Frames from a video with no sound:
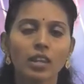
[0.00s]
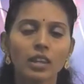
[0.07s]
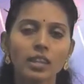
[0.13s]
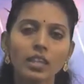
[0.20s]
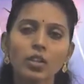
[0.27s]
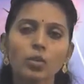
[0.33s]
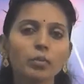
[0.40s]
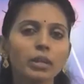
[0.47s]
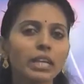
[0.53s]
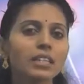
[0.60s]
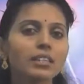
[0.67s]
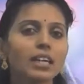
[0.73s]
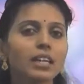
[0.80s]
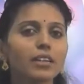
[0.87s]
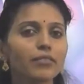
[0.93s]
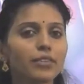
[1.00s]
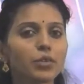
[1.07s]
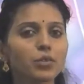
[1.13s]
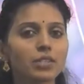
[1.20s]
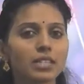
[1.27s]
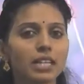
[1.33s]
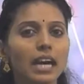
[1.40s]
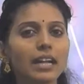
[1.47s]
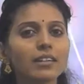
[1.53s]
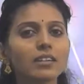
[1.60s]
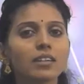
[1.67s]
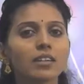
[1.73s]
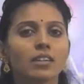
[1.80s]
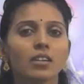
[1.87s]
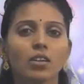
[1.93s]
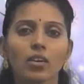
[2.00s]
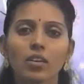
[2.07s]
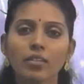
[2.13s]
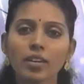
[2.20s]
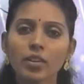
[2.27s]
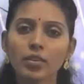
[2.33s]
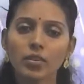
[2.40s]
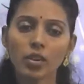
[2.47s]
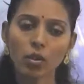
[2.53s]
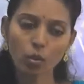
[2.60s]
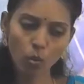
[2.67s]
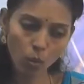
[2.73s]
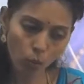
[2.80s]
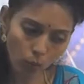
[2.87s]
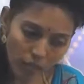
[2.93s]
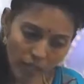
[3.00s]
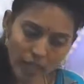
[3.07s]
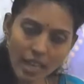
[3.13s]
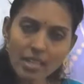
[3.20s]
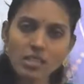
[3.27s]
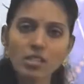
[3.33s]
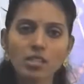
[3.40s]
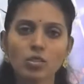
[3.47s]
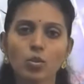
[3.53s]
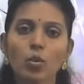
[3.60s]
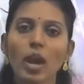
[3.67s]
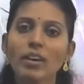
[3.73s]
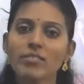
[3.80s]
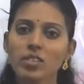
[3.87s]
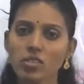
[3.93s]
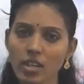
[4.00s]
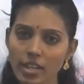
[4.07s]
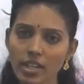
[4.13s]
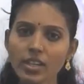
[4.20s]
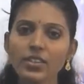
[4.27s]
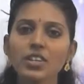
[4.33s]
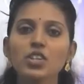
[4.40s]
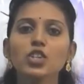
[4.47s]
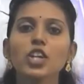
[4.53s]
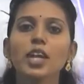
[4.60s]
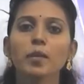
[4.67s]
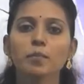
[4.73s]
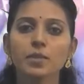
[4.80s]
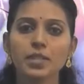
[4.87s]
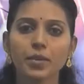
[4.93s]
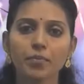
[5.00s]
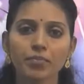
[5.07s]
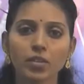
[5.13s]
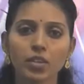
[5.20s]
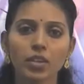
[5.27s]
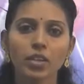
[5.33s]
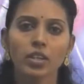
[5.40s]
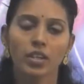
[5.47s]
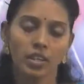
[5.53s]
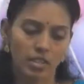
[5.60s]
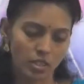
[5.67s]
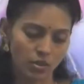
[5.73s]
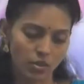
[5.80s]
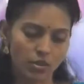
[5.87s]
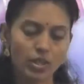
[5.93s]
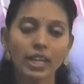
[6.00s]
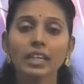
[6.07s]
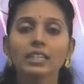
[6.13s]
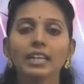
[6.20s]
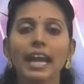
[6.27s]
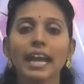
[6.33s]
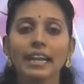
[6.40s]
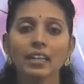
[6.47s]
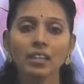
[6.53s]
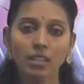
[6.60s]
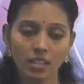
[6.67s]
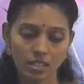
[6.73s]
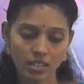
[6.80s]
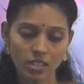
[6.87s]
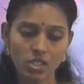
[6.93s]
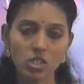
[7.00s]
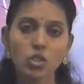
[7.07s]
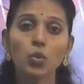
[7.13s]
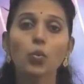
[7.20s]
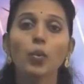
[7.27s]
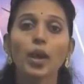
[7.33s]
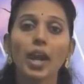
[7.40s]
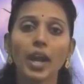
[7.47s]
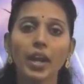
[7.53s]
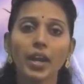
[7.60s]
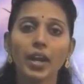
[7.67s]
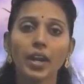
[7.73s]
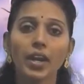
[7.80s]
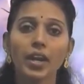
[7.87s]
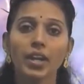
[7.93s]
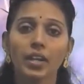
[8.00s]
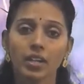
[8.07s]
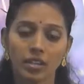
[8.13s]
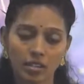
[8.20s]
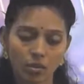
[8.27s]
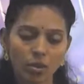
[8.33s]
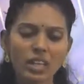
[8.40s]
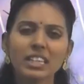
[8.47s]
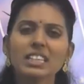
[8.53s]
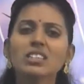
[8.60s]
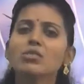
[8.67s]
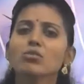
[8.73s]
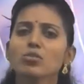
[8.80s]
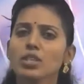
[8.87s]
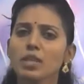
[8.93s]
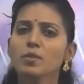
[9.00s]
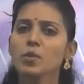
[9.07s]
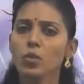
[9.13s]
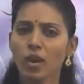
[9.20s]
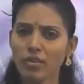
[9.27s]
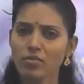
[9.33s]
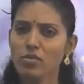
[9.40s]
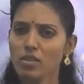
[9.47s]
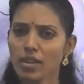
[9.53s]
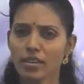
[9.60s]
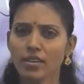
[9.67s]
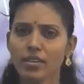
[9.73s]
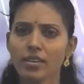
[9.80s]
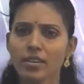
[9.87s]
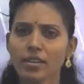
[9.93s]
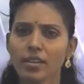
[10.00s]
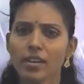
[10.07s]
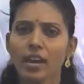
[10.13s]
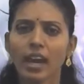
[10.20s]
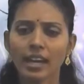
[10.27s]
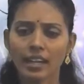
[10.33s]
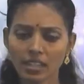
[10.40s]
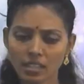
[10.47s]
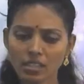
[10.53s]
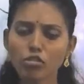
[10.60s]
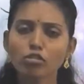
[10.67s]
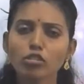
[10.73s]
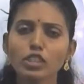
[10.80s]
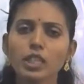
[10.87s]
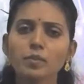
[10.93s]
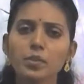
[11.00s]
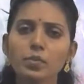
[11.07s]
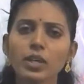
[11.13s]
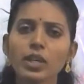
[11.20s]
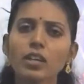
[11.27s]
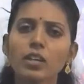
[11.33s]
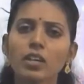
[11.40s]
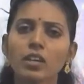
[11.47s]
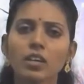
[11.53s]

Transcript: Then you may get confused that already in your lower classes you have studied the shapes rectangle, square. Only these two shapes you have studied, and these two shapes were